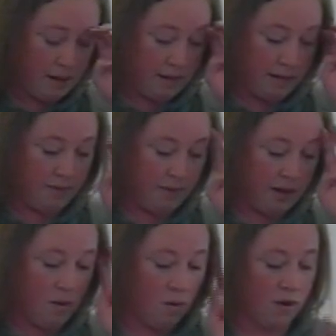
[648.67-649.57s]

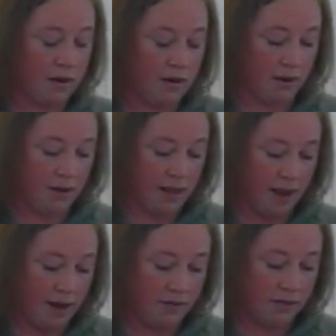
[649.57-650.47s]
living ordinary
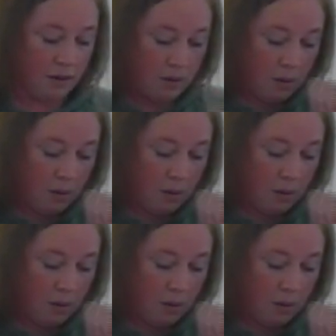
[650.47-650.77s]
lives